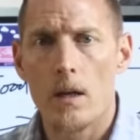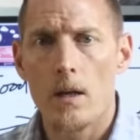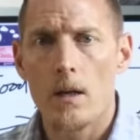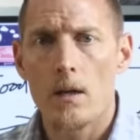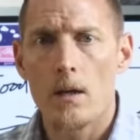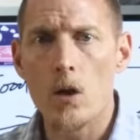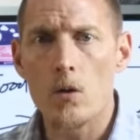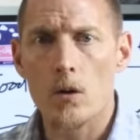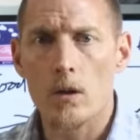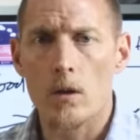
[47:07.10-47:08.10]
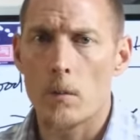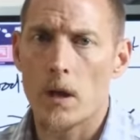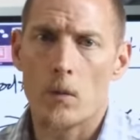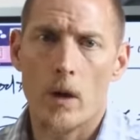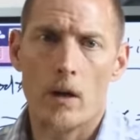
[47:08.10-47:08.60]
usually they're
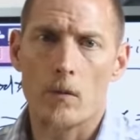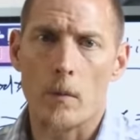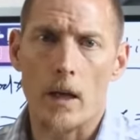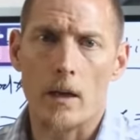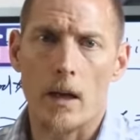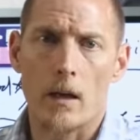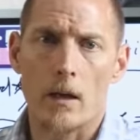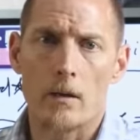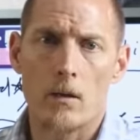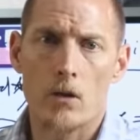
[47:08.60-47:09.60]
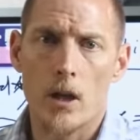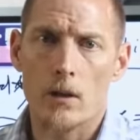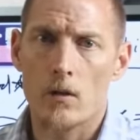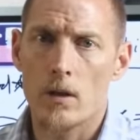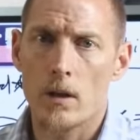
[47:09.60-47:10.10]
being way over medicated. And you check
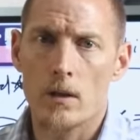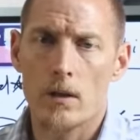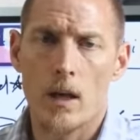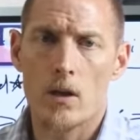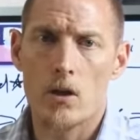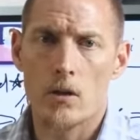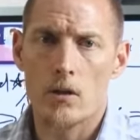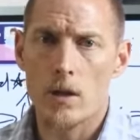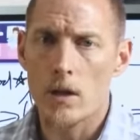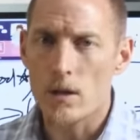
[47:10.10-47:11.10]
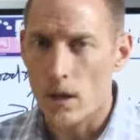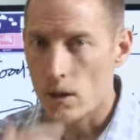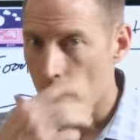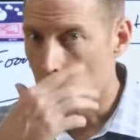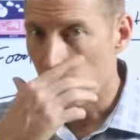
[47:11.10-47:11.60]
their TSH, and their TSH
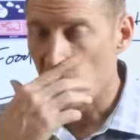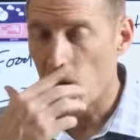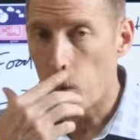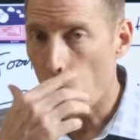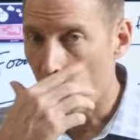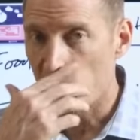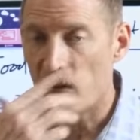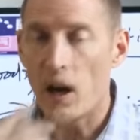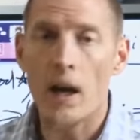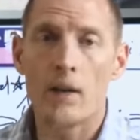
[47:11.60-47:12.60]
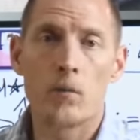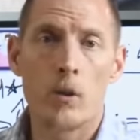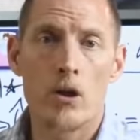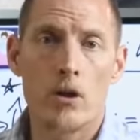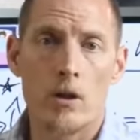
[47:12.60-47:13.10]
is below 0.5,
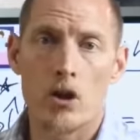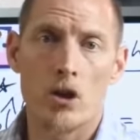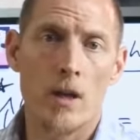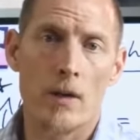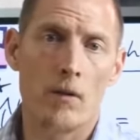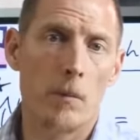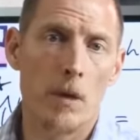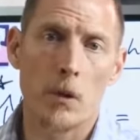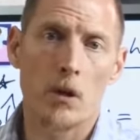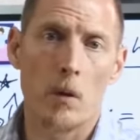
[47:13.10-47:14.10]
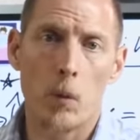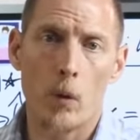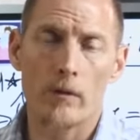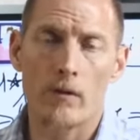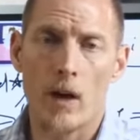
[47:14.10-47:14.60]
which it should never be below
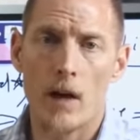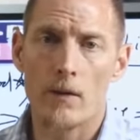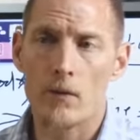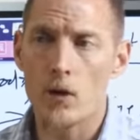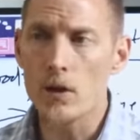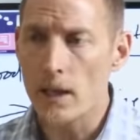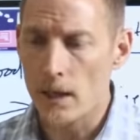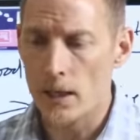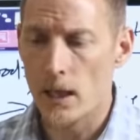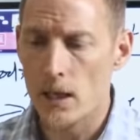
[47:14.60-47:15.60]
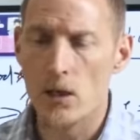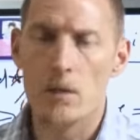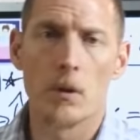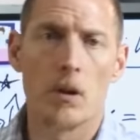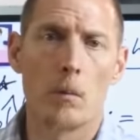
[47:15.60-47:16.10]
0.5. If your TSH is
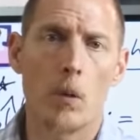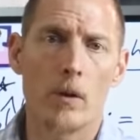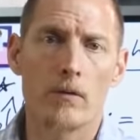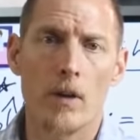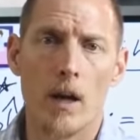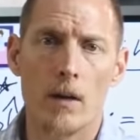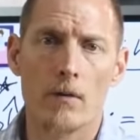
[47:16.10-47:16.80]
below 0.5,